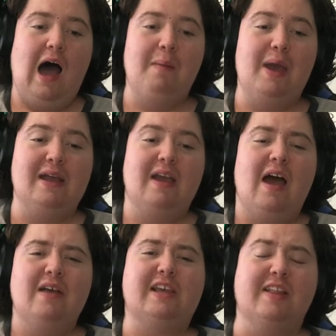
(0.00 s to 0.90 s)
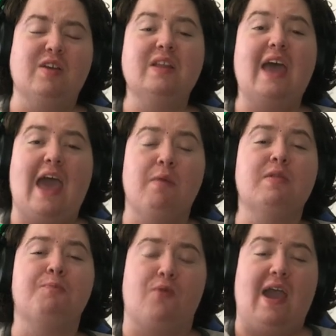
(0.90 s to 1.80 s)
I mean, considering the hair
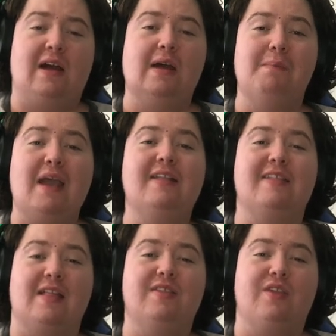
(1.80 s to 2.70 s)
was brown, it makes sense,